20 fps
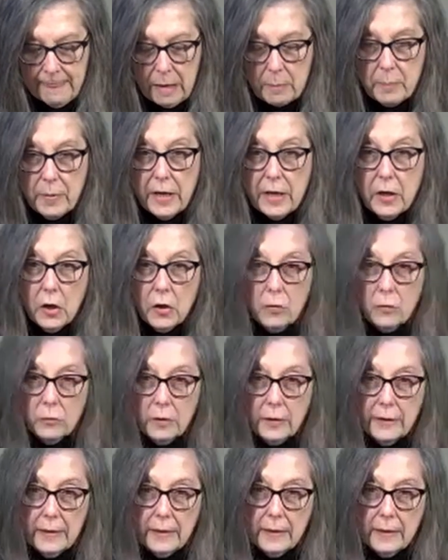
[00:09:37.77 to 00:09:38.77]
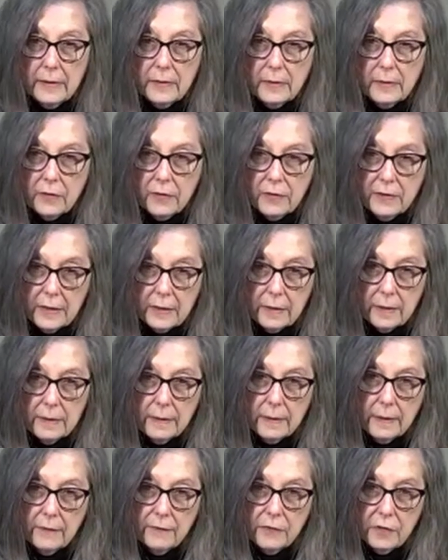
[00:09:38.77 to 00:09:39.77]
but only in the thick
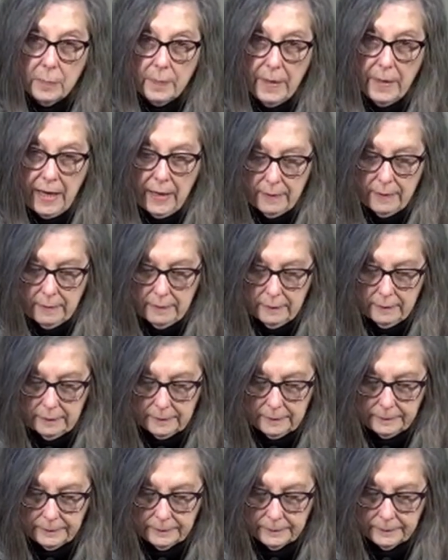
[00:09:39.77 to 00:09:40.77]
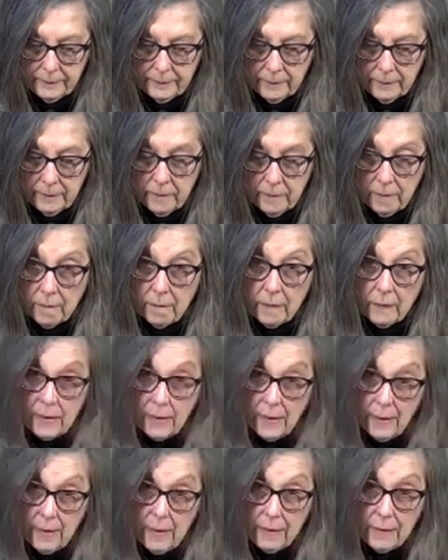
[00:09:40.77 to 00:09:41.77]
of the battle,
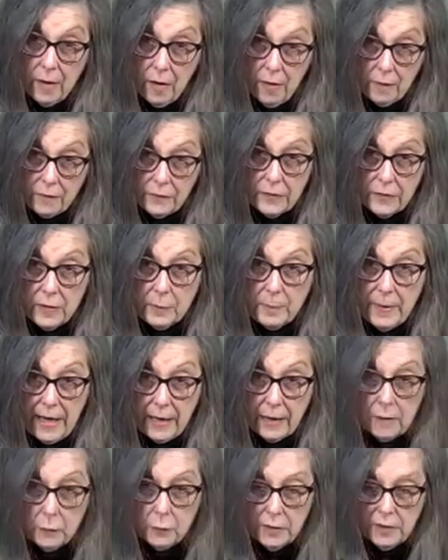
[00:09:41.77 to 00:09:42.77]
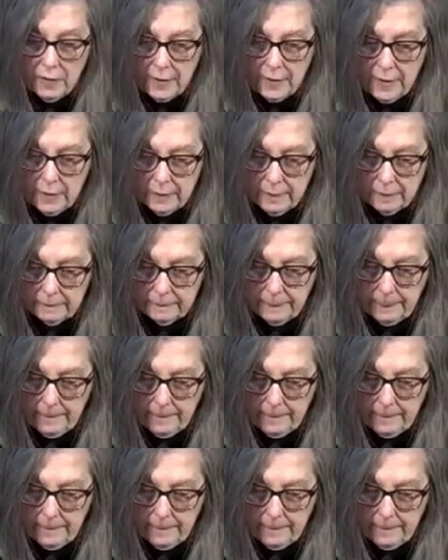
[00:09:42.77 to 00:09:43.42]
and often the battle within.